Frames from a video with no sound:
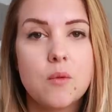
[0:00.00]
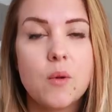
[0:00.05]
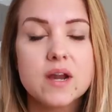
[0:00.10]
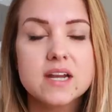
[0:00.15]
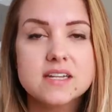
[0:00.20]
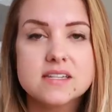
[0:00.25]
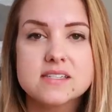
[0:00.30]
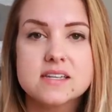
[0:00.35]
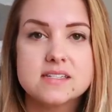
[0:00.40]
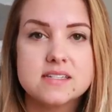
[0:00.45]
I
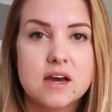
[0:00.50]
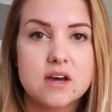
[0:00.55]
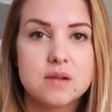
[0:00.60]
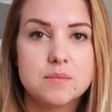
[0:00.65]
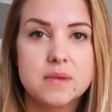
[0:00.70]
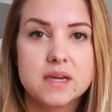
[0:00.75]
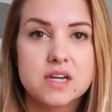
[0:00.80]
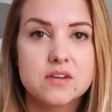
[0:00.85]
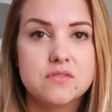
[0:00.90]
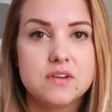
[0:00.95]
wanted to sit down
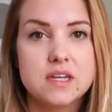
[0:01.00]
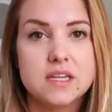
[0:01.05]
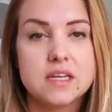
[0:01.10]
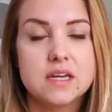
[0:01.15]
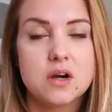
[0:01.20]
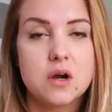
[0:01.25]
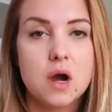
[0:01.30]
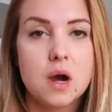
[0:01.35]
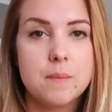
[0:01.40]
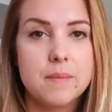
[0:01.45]
and make a
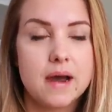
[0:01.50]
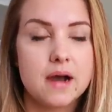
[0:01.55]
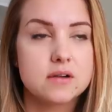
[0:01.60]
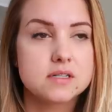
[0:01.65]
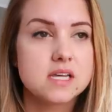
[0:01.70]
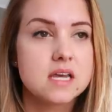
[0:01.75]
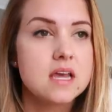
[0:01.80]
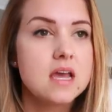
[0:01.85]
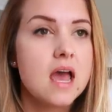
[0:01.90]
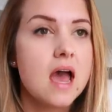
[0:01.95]
video
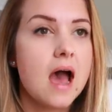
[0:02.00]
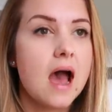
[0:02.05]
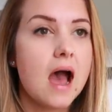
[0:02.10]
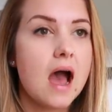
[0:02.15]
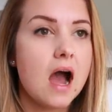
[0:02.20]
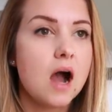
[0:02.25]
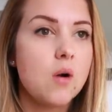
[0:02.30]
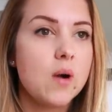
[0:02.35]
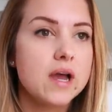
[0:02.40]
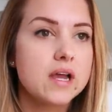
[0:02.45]
about
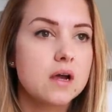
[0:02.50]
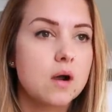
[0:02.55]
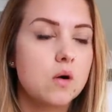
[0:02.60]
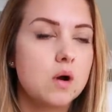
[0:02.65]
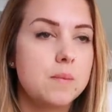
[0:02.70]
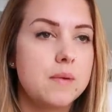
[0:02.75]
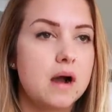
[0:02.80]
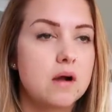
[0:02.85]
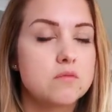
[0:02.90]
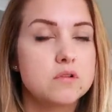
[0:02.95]
how I go
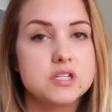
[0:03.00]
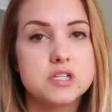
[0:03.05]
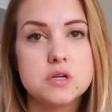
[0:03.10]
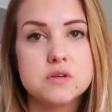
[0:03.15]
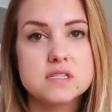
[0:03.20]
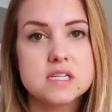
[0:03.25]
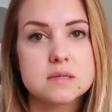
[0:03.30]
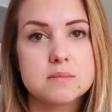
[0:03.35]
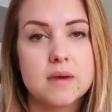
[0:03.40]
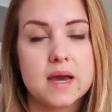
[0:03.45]
about
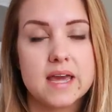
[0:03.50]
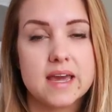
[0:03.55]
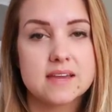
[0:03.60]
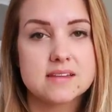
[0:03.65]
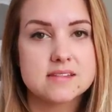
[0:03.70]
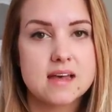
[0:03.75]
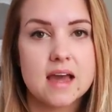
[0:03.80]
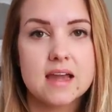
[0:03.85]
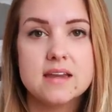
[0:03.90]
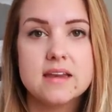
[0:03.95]
reducing my
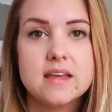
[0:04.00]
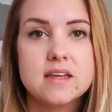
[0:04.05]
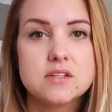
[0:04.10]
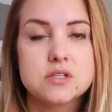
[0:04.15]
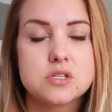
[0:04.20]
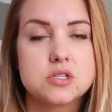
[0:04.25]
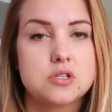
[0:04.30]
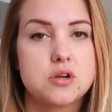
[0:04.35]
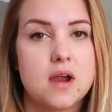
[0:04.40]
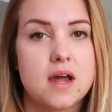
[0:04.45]
anxiety
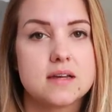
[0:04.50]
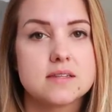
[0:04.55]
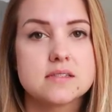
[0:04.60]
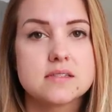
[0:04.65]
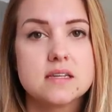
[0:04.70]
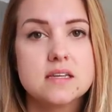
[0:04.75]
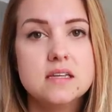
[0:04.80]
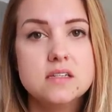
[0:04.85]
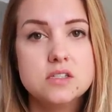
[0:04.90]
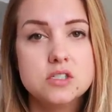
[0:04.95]
and
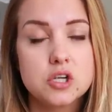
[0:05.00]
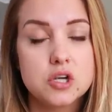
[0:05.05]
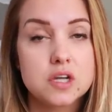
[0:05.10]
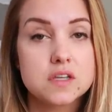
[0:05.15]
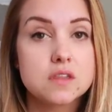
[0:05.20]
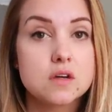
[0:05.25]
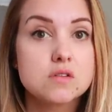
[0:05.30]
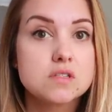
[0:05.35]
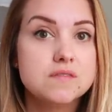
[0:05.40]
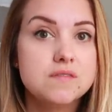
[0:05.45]
stress
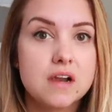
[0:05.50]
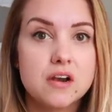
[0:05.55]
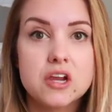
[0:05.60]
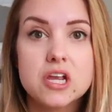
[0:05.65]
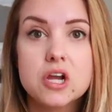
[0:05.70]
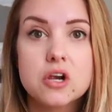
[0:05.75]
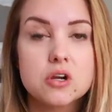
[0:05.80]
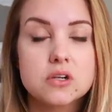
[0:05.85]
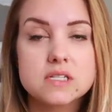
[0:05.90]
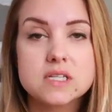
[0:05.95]
during those
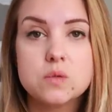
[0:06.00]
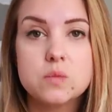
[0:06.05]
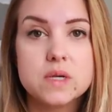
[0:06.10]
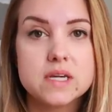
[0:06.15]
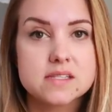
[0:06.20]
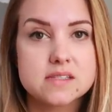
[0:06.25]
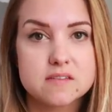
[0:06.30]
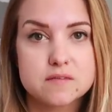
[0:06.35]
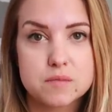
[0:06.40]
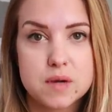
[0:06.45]
very early
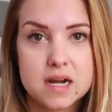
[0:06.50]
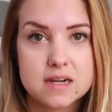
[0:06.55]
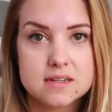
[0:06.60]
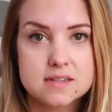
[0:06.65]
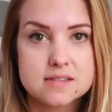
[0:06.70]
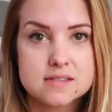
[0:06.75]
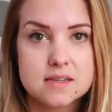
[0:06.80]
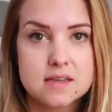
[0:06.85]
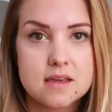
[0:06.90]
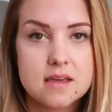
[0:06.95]
weeks of
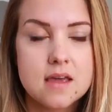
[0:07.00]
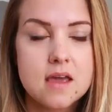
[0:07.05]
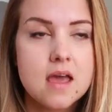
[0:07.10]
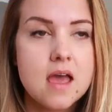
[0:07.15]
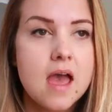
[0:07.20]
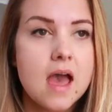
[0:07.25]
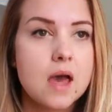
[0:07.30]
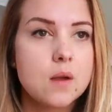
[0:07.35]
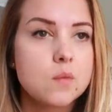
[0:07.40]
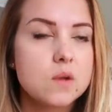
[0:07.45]
pregnancy.
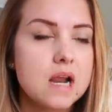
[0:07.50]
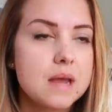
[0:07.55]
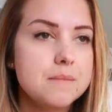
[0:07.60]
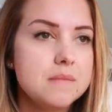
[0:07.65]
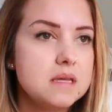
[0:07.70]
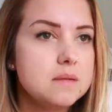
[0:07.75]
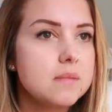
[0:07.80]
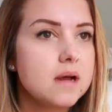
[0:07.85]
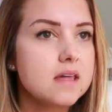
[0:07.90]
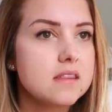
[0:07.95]
And what I
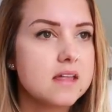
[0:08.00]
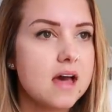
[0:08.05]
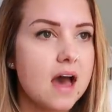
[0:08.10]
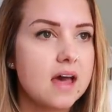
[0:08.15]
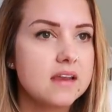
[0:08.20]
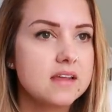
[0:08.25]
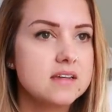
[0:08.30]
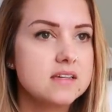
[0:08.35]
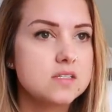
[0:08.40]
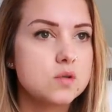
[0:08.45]
mean by
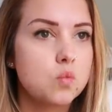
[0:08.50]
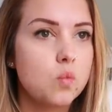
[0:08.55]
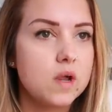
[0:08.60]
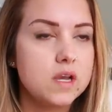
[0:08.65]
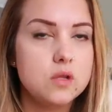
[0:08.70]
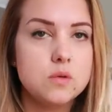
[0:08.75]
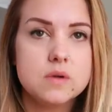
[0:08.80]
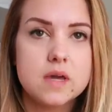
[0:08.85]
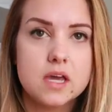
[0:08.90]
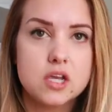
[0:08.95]
that is
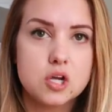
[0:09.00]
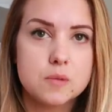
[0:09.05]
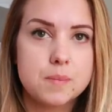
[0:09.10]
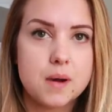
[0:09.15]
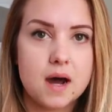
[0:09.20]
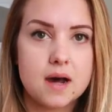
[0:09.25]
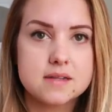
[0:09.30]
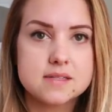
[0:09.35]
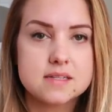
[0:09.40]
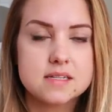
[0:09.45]
when you get your
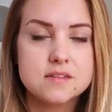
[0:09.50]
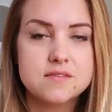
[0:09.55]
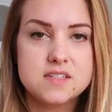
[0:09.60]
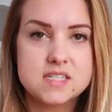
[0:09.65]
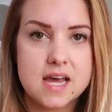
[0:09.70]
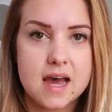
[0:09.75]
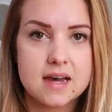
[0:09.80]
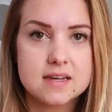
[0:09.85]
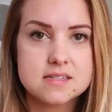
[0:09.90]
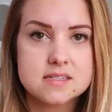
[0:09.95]
positive
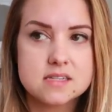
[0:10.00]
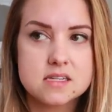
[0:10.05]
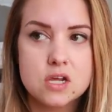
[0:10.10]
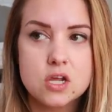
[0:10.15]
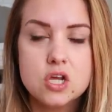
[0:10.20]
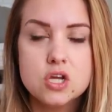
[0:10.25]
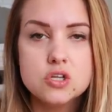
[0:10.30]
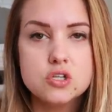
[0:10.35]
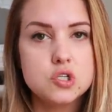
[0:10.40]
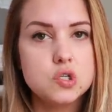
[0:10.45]
test
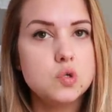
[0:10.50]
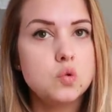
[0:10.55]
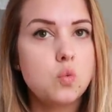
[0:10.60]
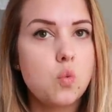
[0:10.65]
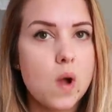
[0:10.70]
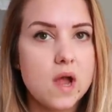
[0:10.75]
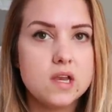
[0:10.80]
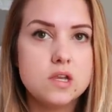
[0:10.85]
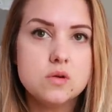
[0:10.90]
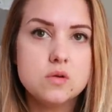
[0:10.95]
to
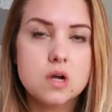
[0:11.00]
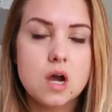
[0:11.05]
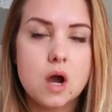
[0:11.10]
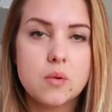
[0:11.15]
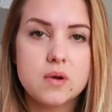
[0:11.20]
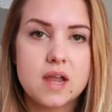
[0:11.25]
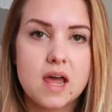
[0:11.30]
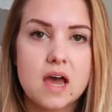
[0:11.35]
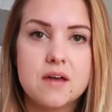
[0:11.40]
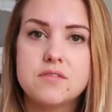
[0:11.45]
when you
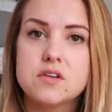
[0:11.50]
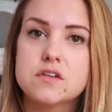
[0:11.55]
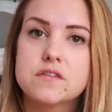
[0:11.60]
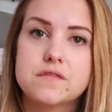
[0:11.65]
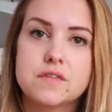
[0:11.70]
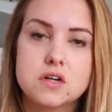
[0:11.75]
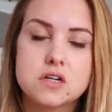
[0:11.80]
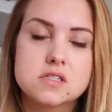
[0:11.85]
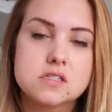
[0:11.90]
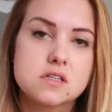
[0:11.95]
go and have your
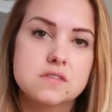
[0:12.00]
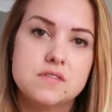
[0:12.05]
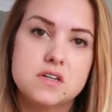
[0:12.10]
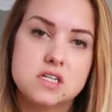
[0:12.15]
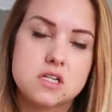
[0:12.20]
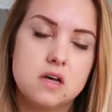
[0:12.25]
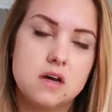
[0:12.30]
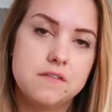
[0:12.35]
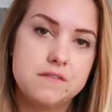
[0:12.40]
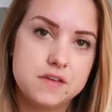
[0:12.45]
first
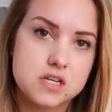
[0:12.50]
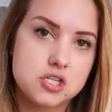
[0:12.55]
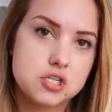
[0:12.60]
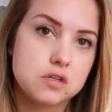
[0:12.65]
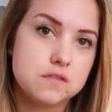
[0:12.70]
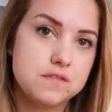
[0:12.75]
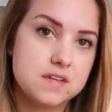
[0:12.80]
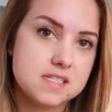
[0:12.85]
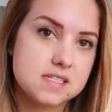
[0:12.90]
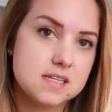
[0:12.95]

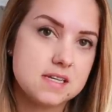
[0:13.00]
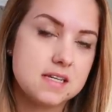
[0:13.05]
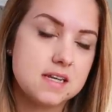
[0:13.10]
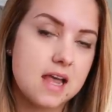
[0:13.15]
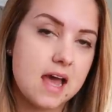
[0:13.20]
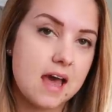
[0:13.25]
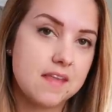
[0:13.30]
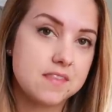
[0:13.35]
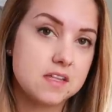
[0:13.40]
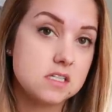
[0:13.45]
official
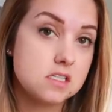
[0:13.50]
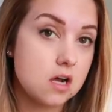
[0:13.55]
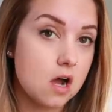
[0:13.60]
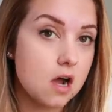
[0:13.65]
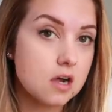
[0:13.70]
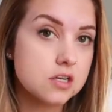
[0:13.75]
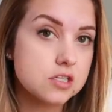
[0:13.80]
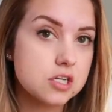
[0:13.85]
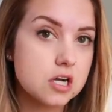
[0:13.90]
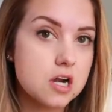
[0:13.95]
visit at the
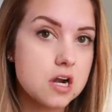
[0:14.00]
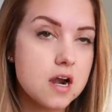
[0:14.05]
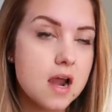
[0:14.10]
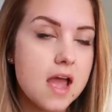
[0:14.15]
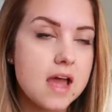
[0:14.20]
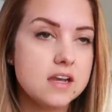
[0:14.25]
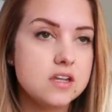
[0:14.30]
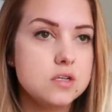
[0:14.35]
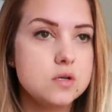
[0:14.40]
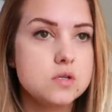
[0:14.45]
doctor
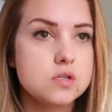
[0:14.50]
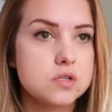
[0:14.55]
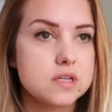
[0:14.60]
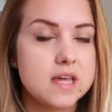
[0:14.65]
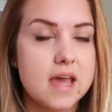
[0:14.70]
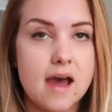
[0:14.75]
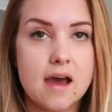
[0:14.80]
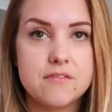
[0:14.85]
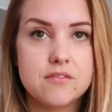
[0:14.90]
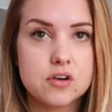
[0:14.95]
and
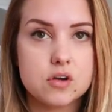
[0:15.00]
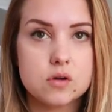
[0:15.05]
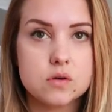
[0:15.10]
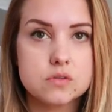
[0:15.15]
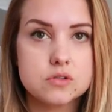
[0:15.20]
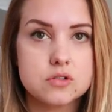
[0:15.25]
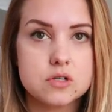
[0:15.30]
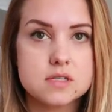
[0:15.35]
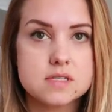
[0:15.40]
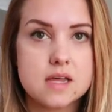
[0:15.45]
usually have your
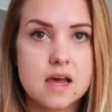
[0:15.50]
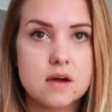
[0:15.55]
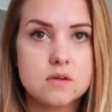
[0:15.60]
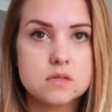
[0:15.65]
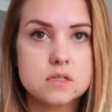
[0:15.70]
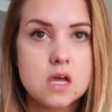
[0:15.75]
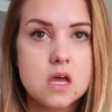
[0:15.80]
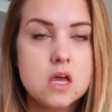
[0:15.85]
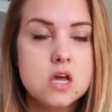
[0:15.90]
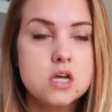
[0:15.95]

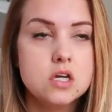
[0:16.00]
ultrasound.